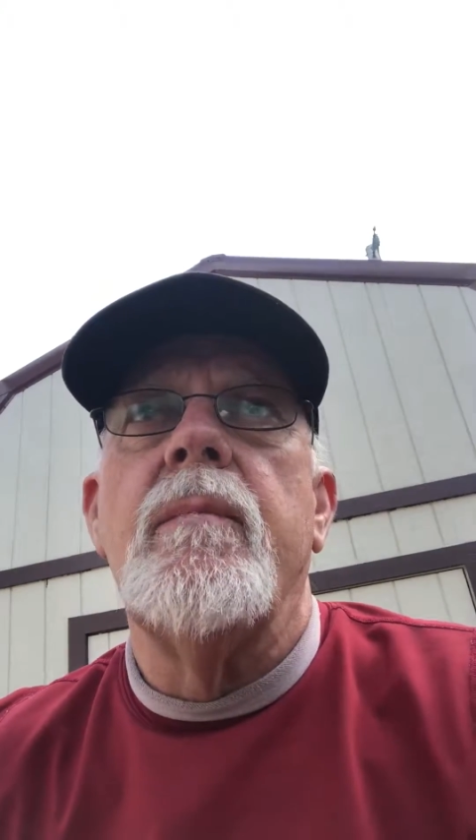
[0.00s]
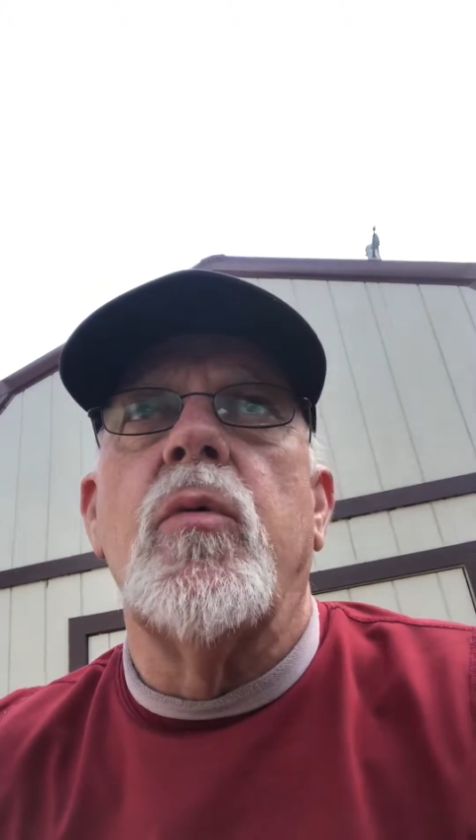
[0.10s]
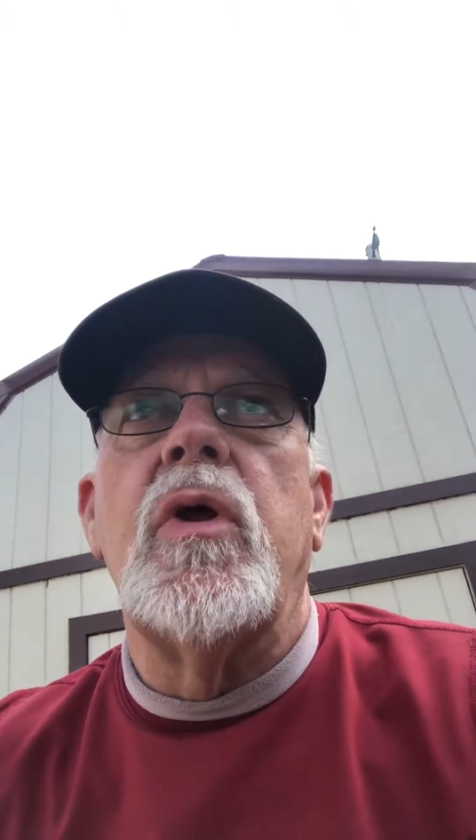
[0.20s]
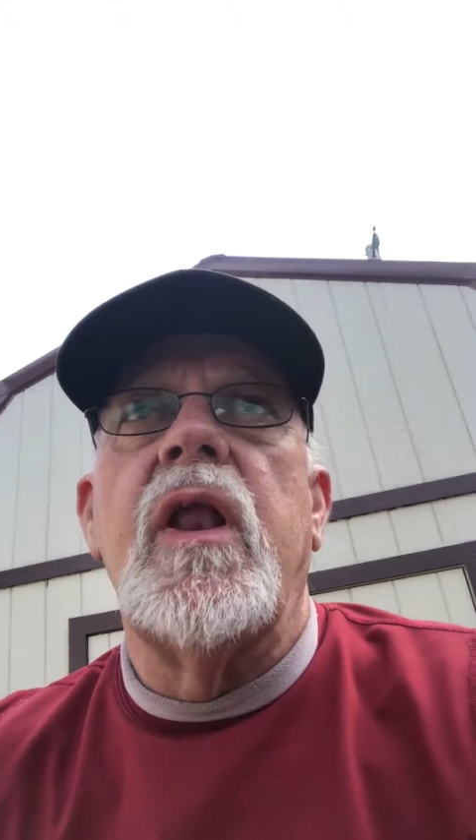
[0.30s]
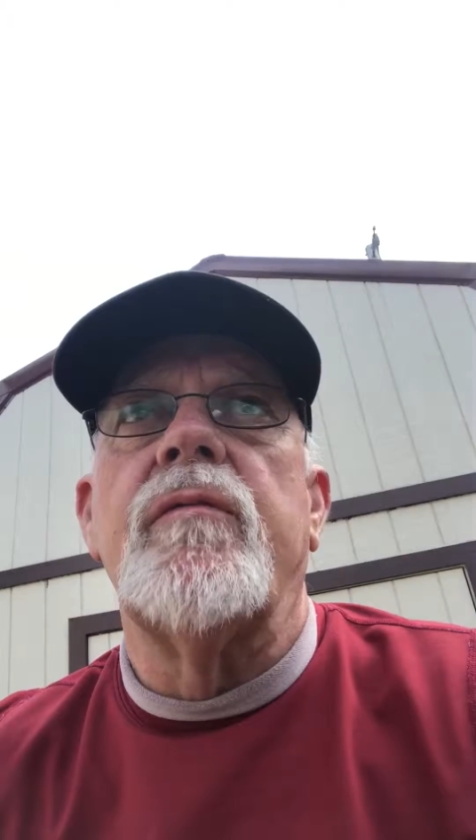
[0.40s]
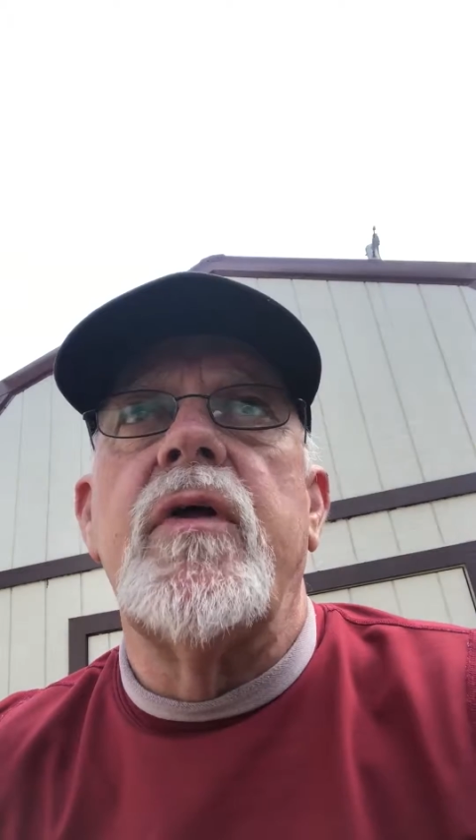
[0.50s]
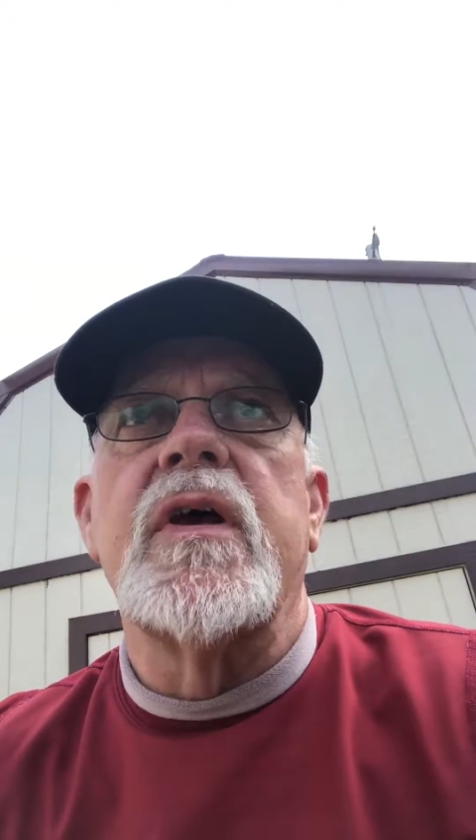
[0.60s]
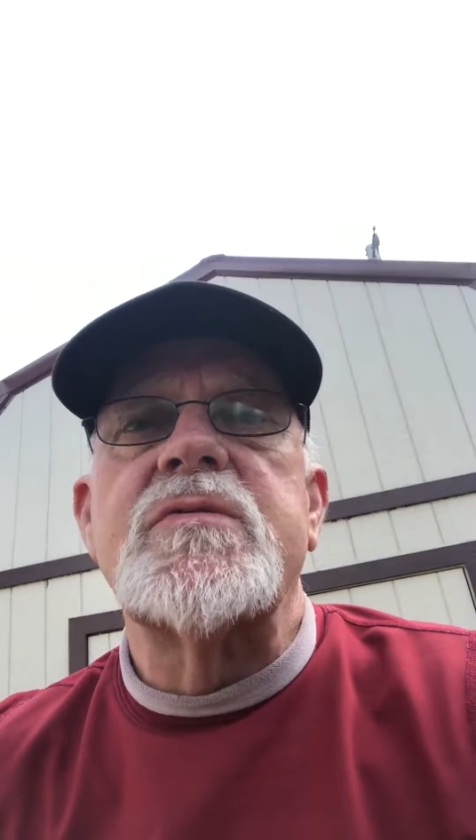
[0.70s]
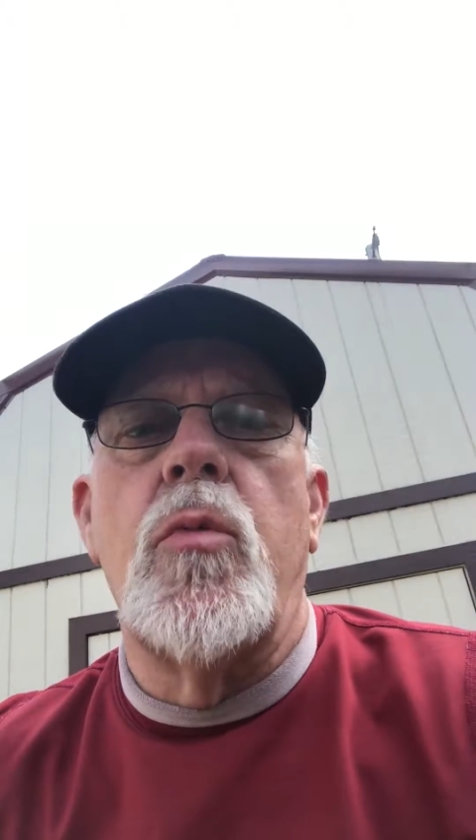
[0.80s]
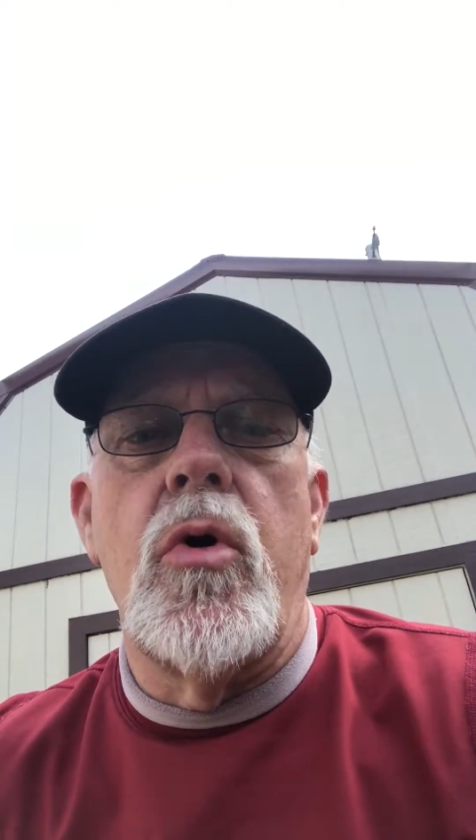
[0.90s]
But we left the
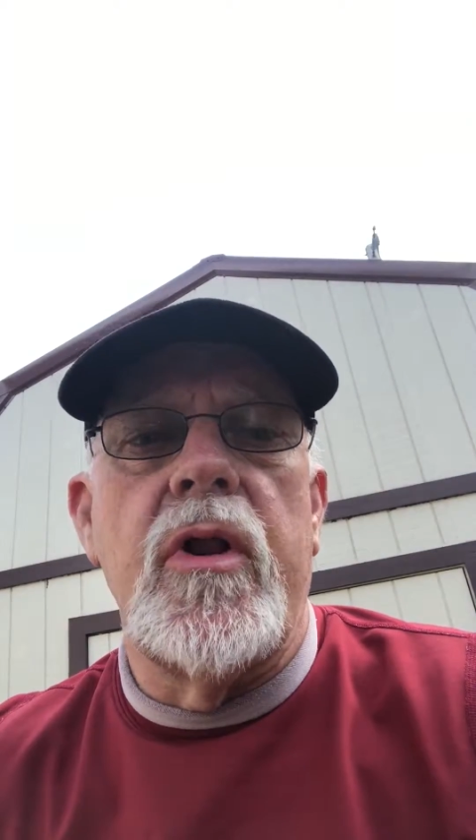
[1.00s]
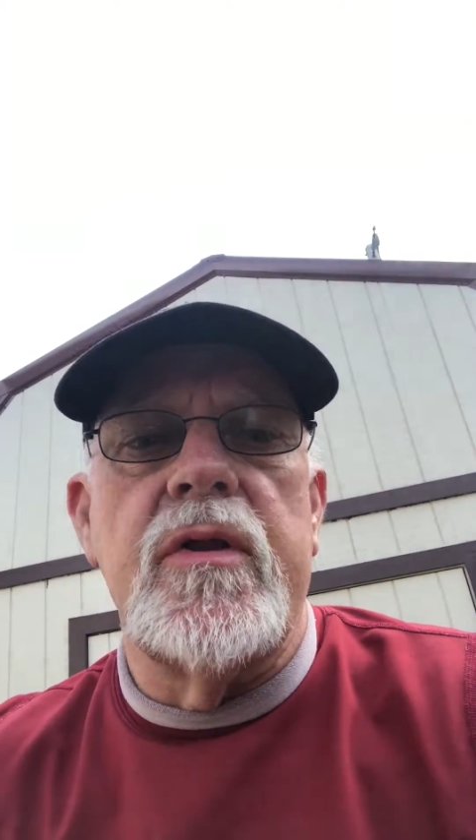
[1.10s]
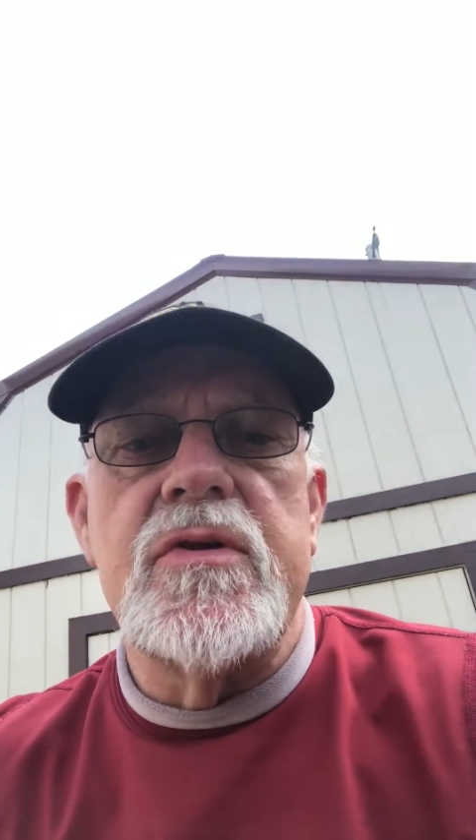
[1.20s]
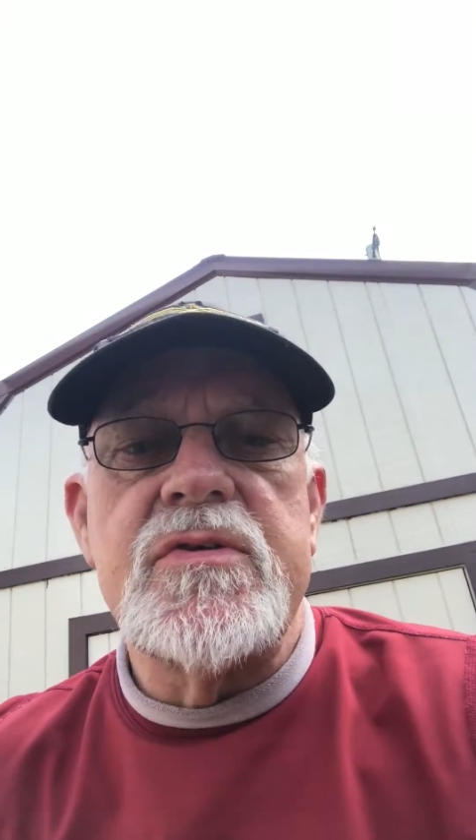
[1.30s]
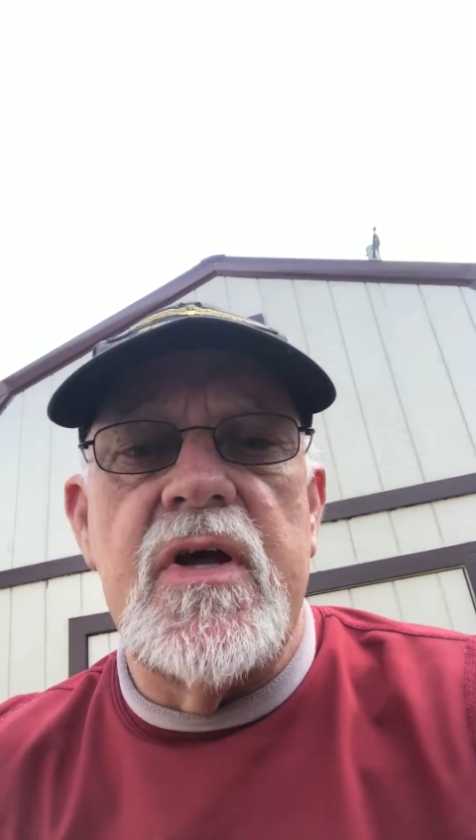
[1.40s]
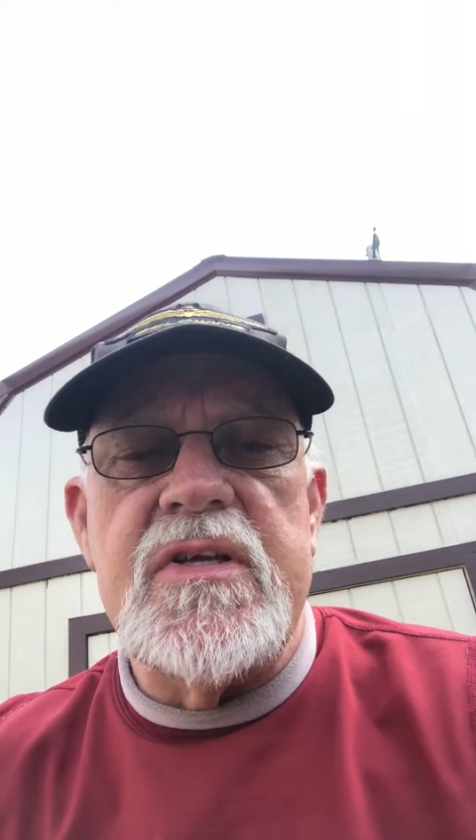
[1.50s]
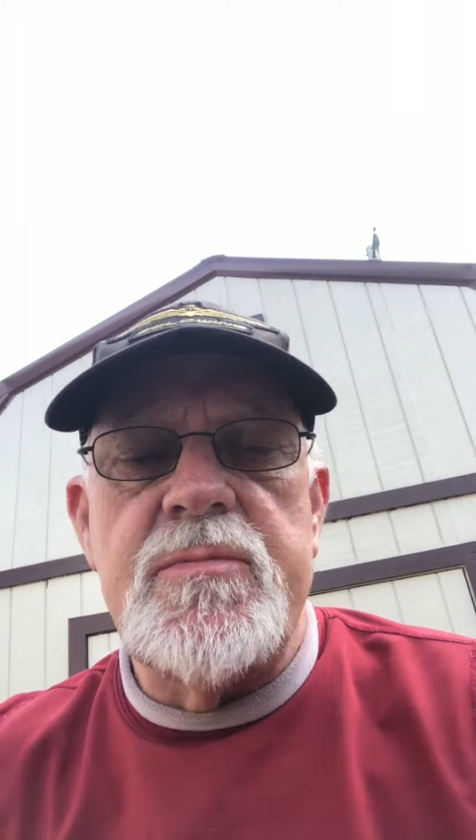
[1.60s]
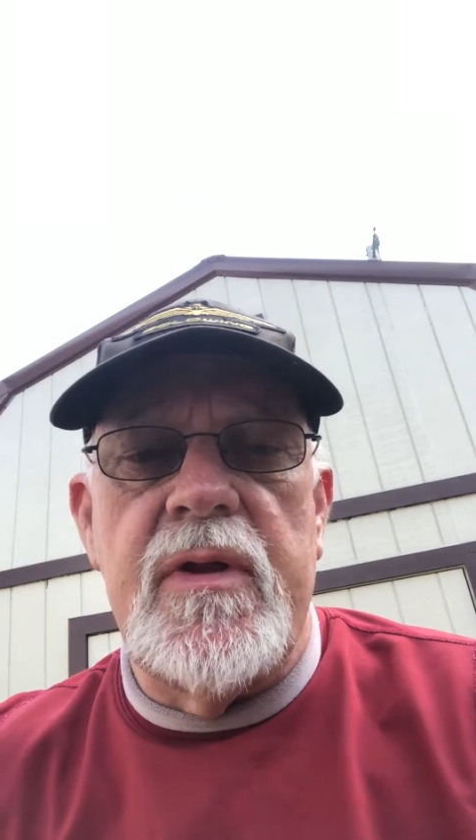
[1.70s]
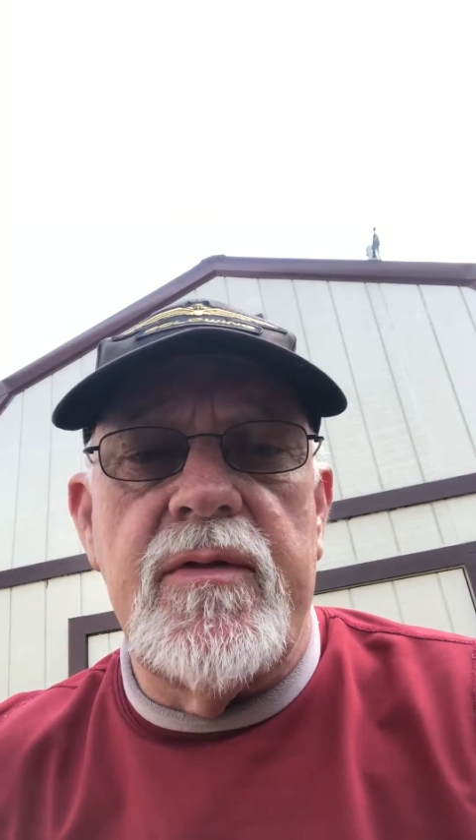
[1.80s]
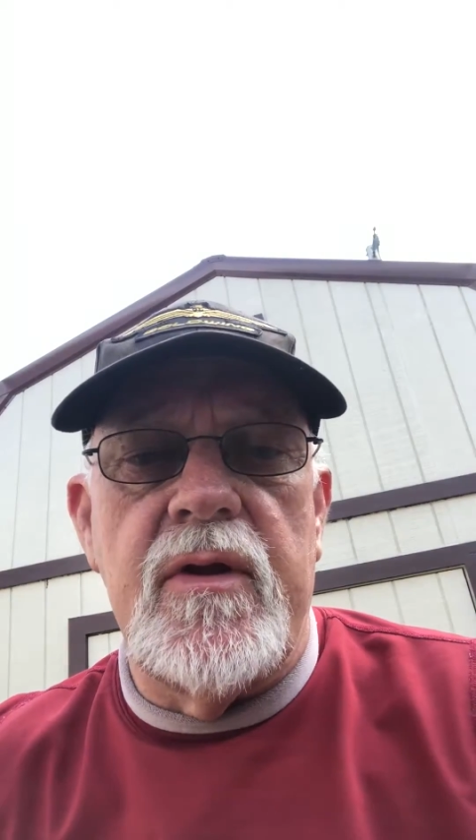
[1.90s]
next morning and just kind of
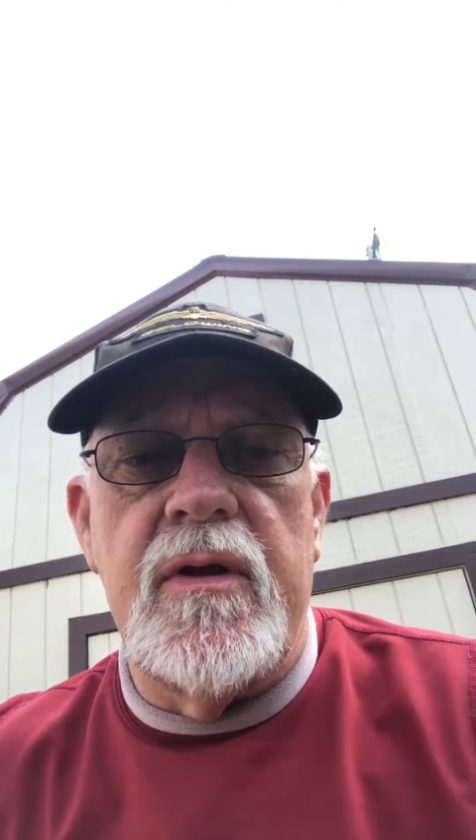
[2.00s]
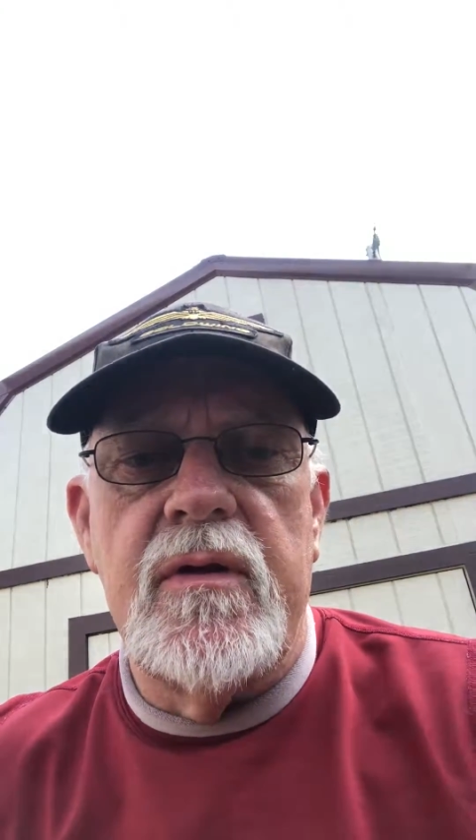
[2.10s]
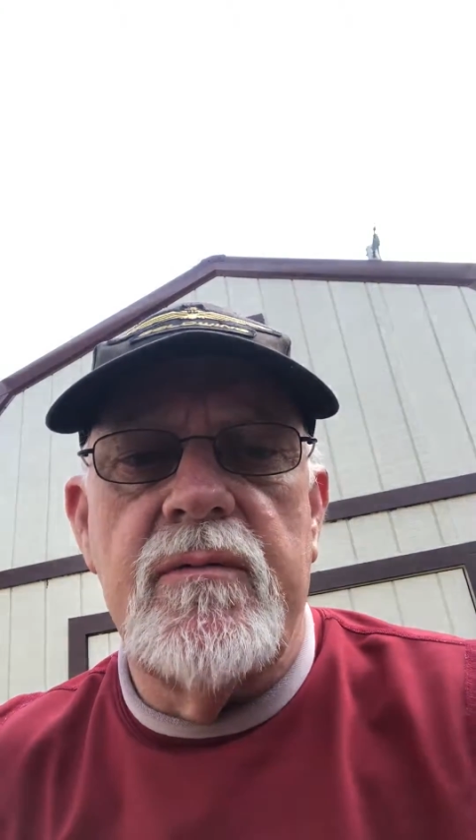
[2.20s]
spent the